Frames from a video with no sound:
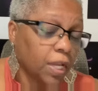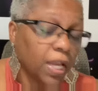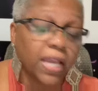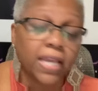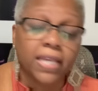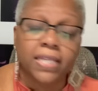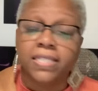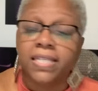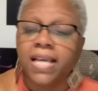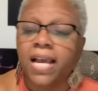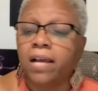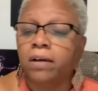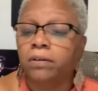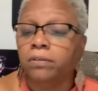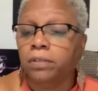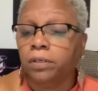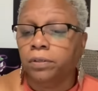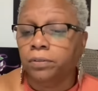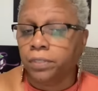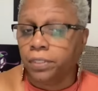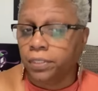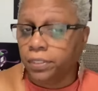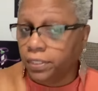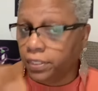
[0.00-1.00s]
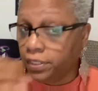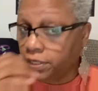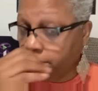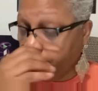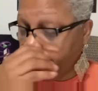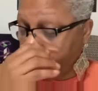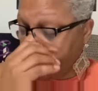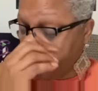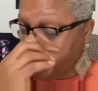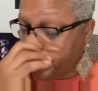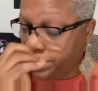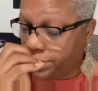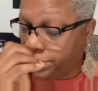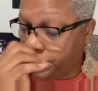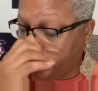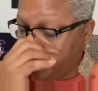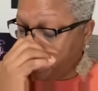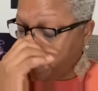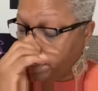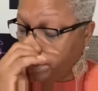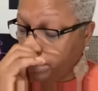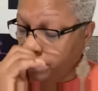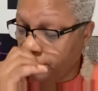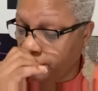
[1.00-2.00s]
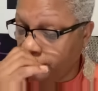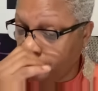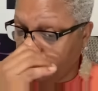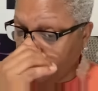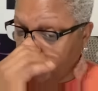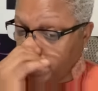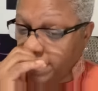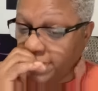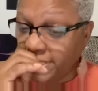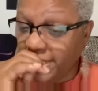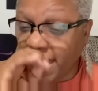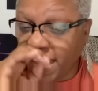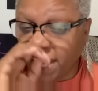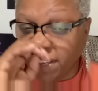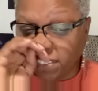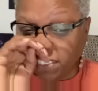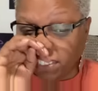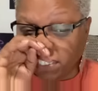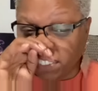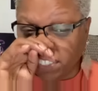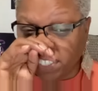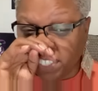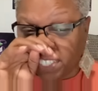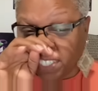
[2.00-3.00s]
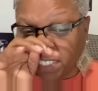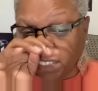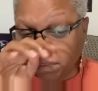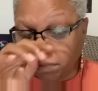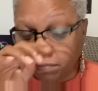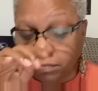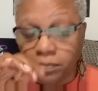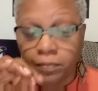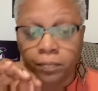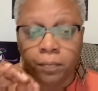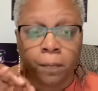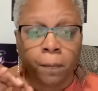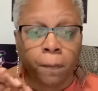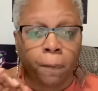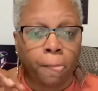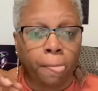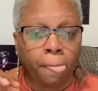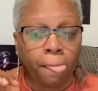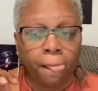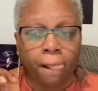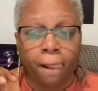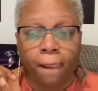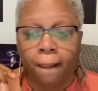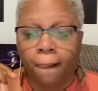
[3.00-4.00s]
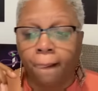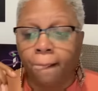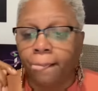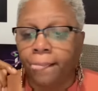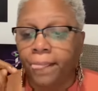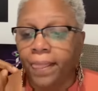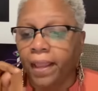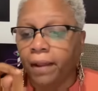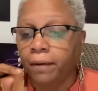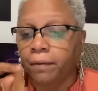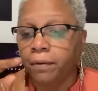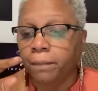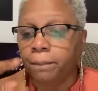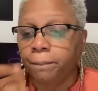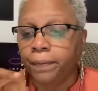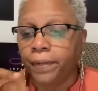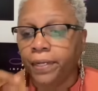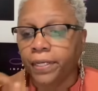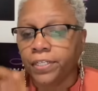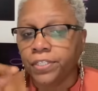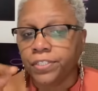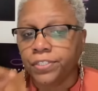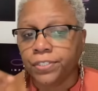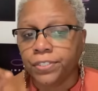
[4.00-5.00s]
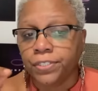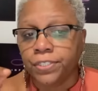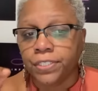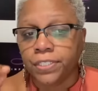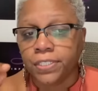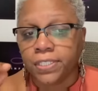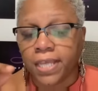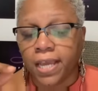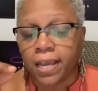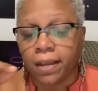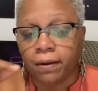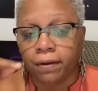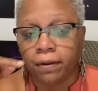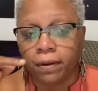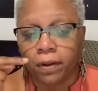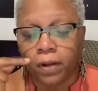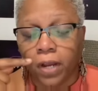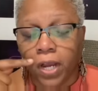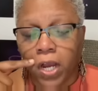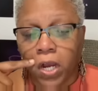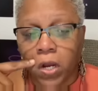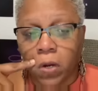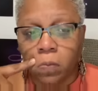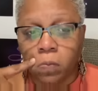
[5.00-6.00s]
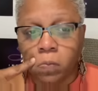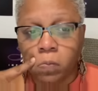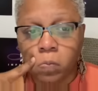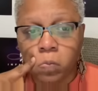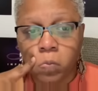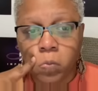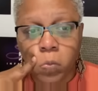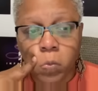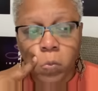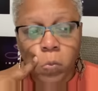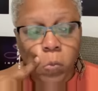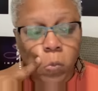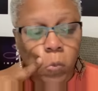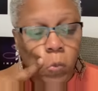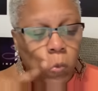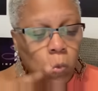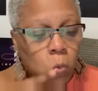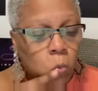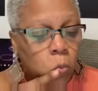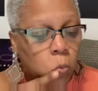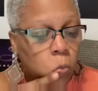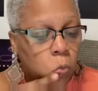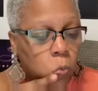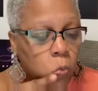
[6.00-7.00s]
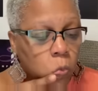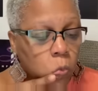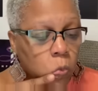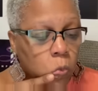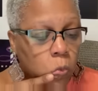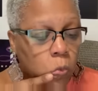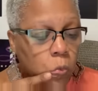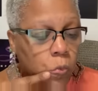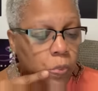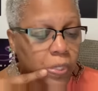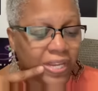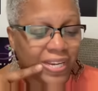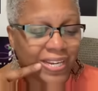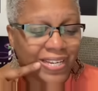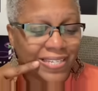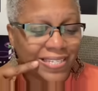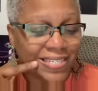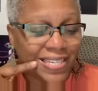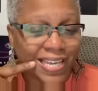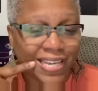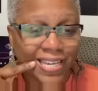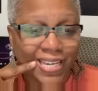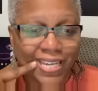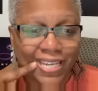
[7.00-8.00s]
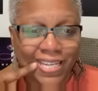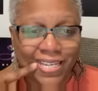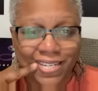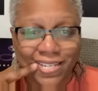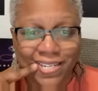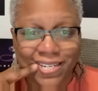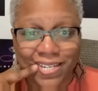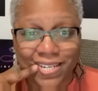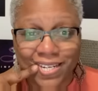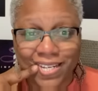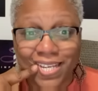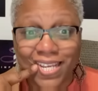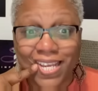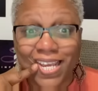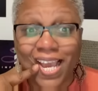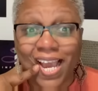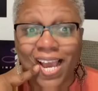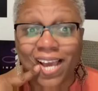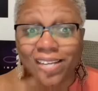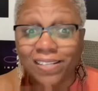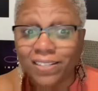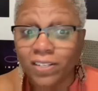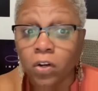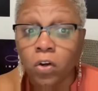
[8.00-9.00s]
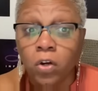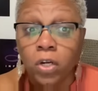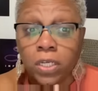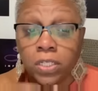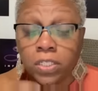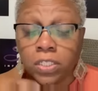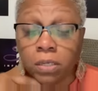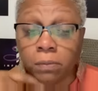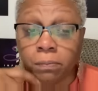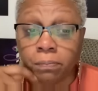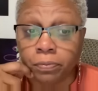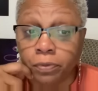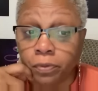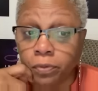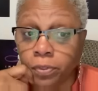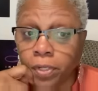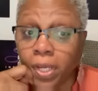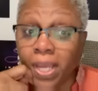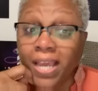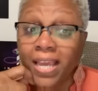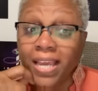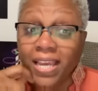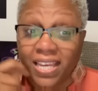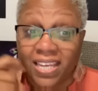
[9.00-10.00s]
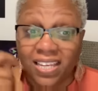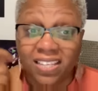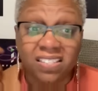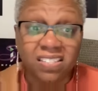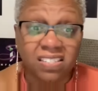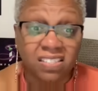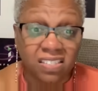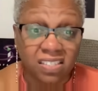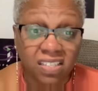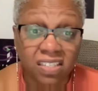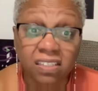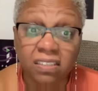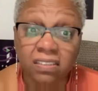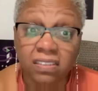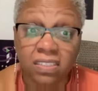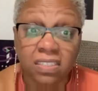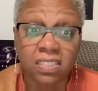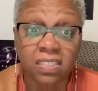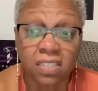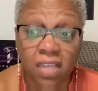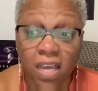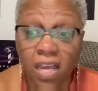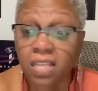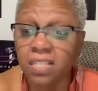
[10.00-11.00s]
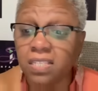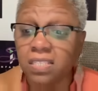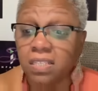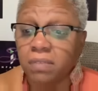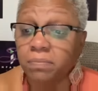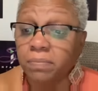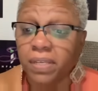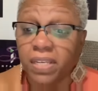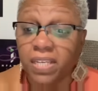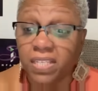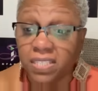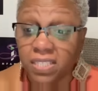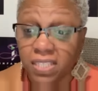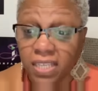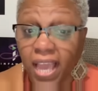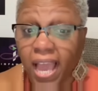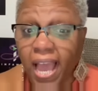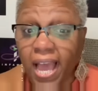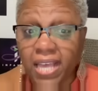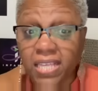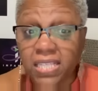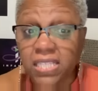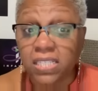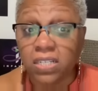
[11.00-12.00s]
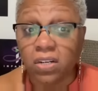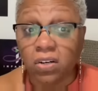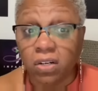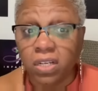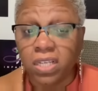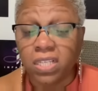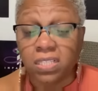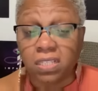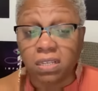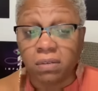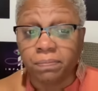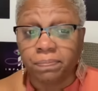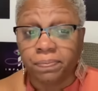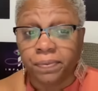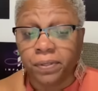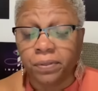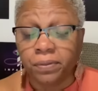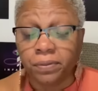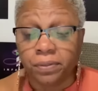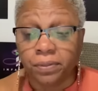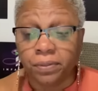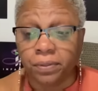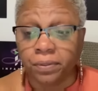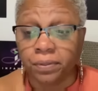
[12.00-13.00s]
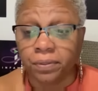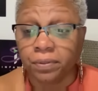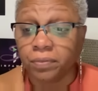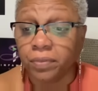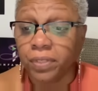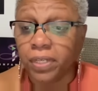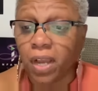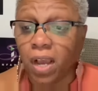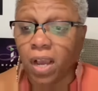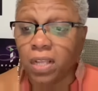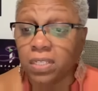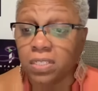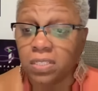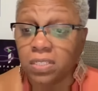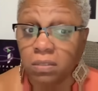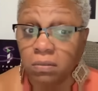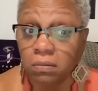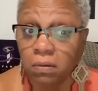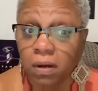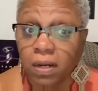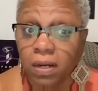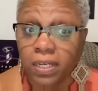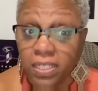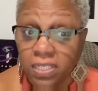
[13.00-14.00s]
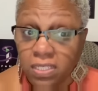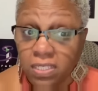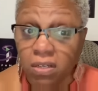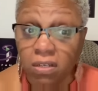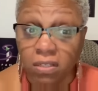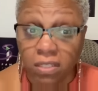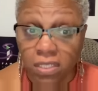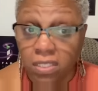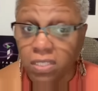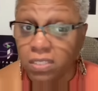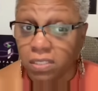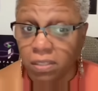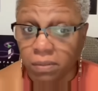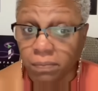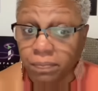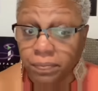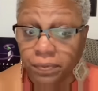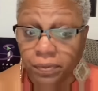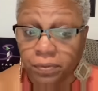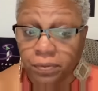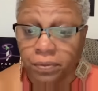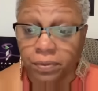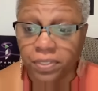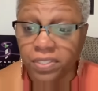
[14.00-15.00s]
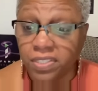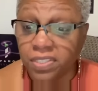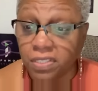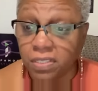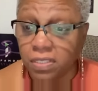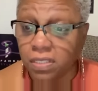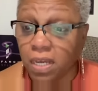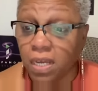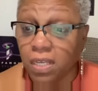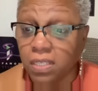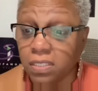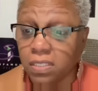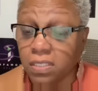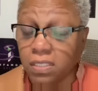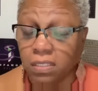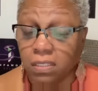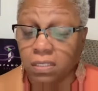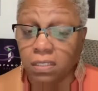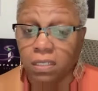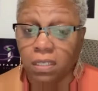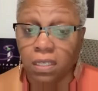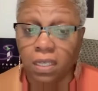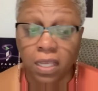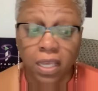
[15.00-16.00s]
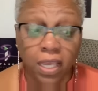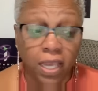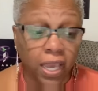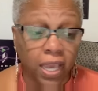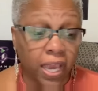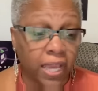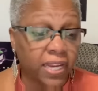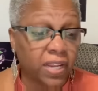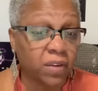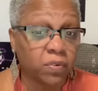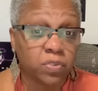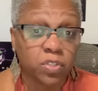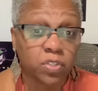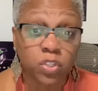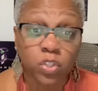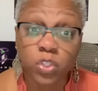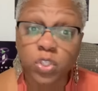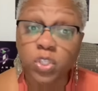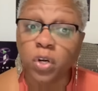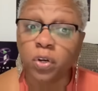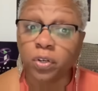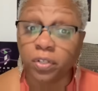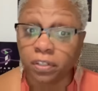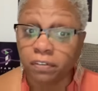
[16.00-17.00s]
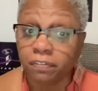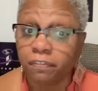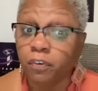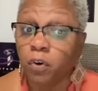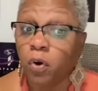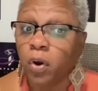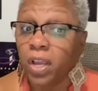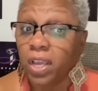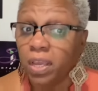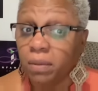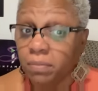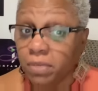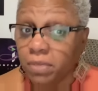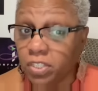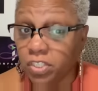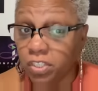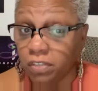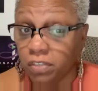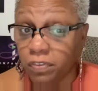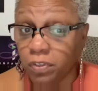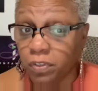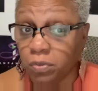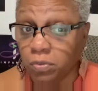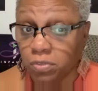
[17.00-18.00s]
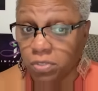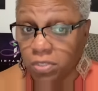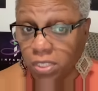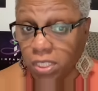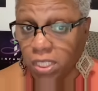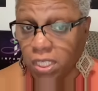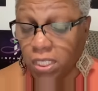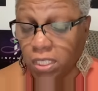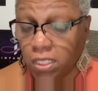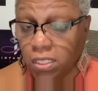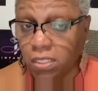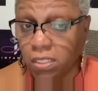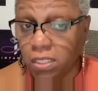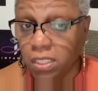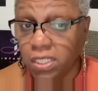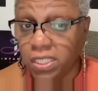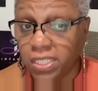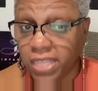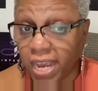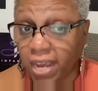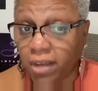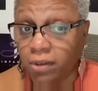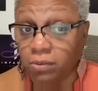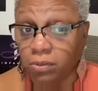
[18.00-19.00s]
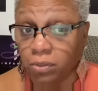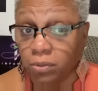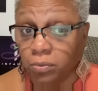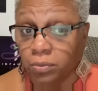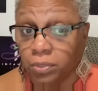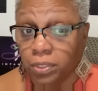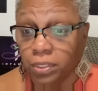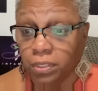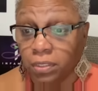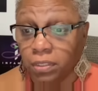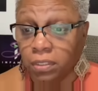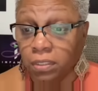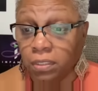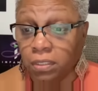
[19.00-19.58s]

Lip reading: He downloaded these pictures, y'all. He downloaded them. There were pictures that they didn't say he did it. He had it on his computer. It's still disgusting because he has it on his computer, regardless of what. It's on his computer. It's disgusting. And it was 34 images of those things he downloaded.